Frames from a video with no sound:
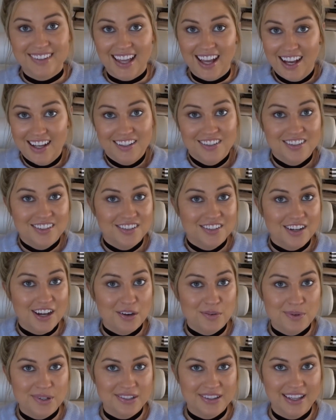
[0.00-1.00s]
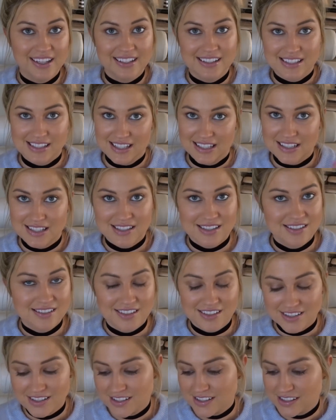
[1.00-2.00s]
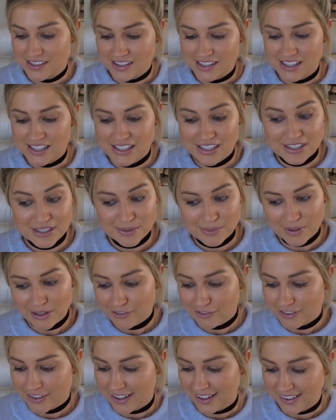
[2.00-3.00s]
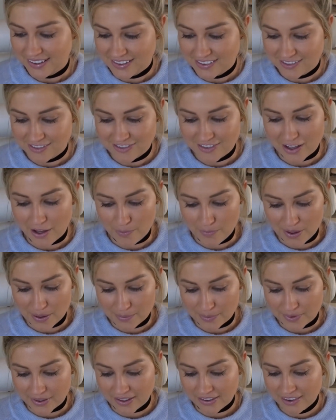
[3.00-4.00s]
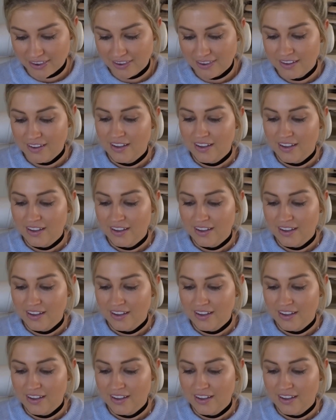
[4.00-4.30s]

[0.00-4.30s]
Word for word: I don't know how weird that is. That's just the system I've kind of come up with.